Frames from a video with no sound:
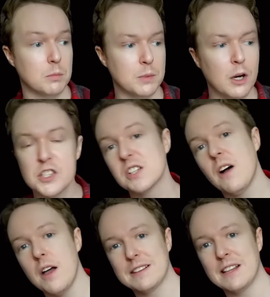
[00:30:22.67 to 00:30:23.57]
Her
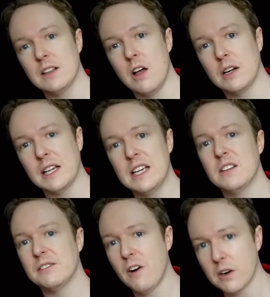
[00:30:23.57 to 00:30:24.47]
surviving that long in
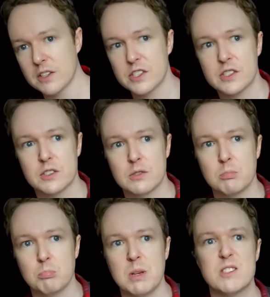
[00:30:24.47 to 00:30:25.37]
the
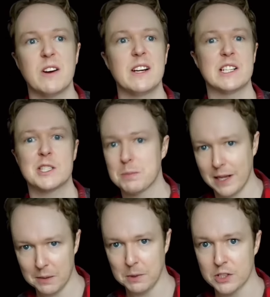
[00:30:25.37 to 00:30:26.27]
forests is very
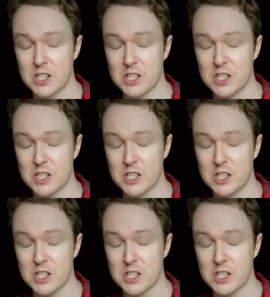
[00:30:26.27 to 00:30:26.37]
explainable.